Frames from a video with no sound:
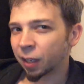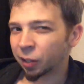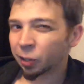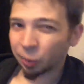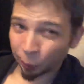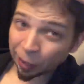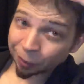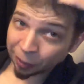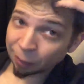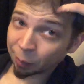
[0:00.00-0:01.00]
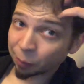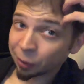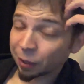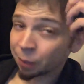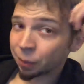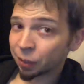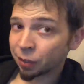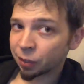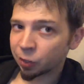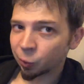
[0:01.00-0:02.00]
I looked around comic book stuff
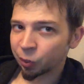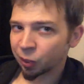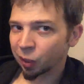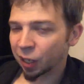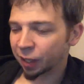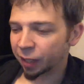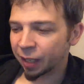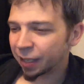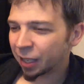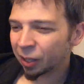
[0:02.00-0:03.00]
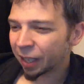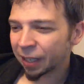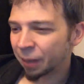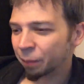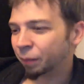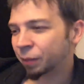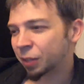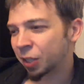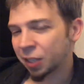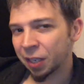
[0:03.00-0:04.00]
stores a lot, and now like I'm
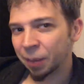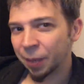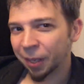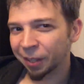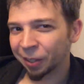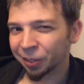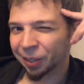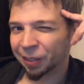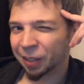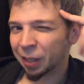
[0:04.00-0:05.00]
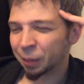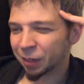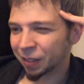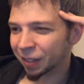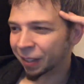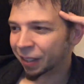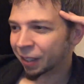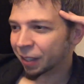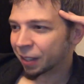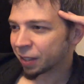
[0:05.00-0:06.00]
just kind of back into collecting comics again.
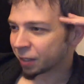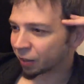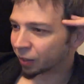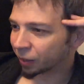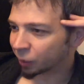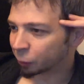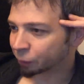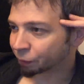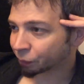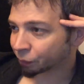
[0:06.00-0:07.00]
So